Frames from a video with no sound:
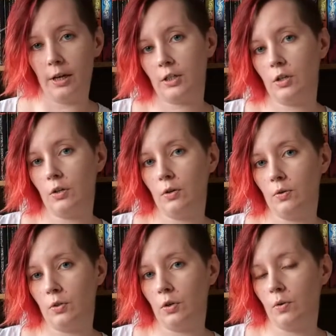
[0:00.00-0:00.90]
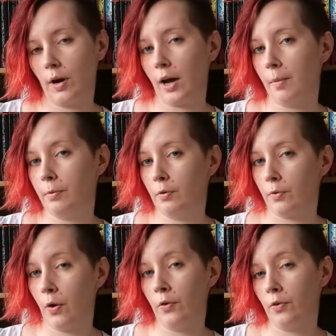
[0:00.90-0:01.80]
like to do a couple of
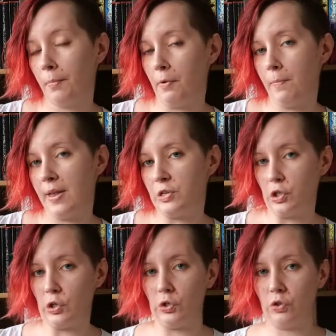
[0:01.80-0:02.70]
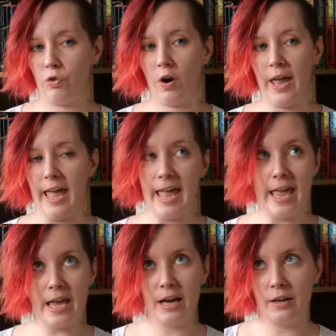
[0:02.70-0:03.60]
honourable mentions right
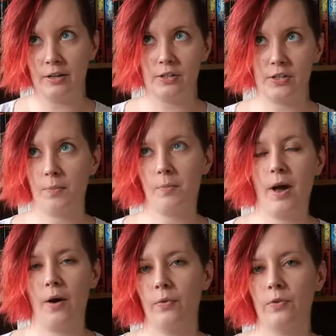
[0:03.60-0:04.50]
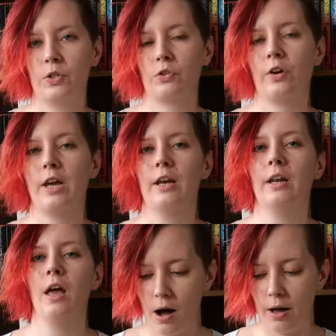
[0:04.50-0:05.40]
here, somewhere on the
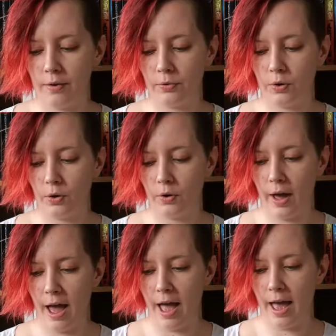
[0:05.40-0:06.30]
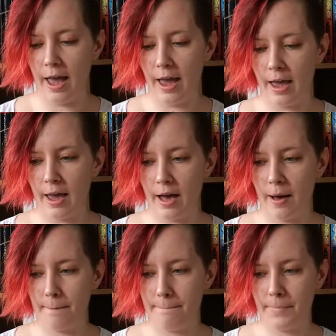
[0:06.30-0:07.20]
screen. I've got a
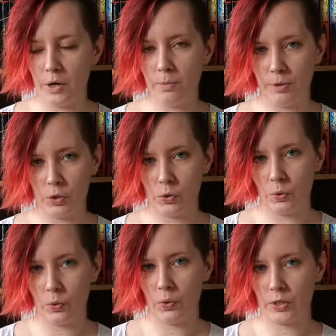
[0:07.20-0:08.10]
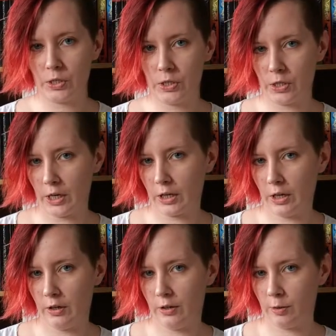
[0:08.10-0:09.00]
Bulbasaur
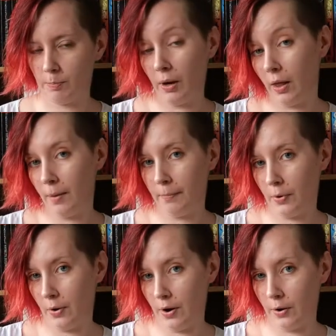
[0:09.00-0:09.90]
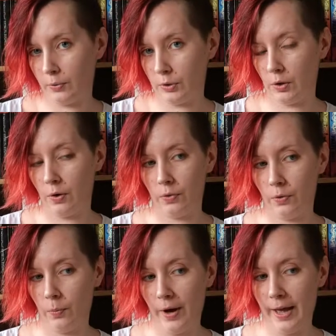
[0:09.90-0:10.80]
succulent plant pot holder on
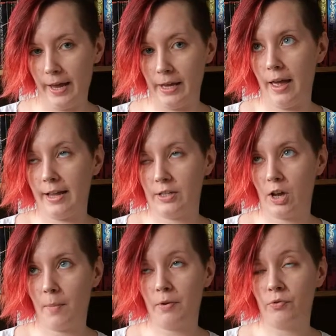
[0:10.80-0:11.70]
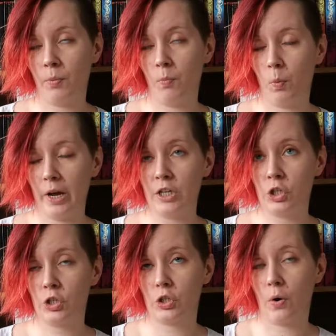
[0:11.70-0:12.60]
the way. It's coming from
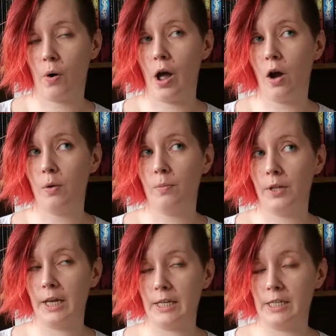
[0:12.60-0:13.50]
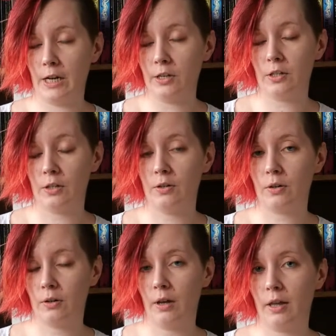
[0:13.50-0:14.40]
Wish, so I hope that it does
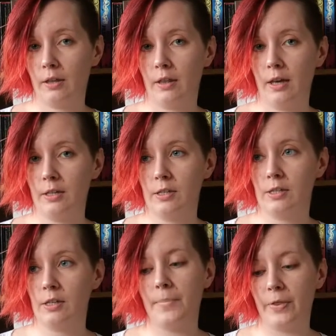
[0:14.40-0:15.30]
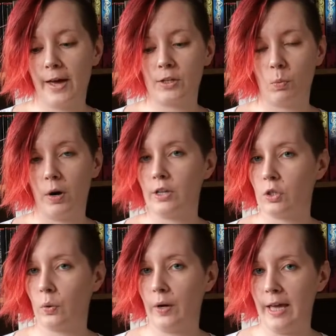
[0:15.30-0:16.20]
look like this, but that's why
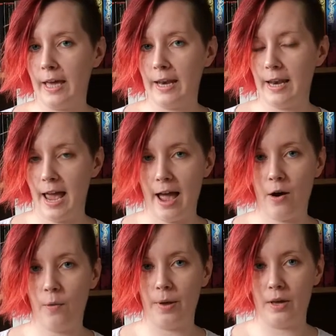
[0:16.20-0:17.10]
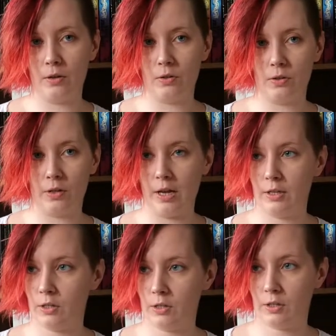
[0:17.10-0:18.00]
it's not here now, because
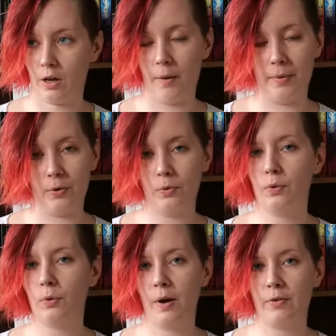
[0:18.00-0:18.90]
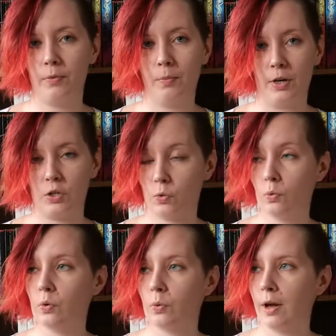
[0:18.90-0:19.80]
it's coming all the way from Wish,
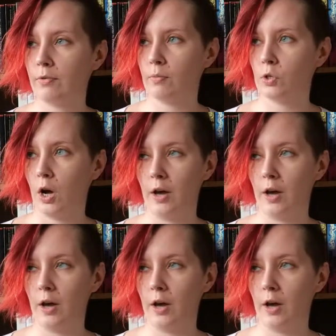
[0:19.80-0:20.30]
all the way from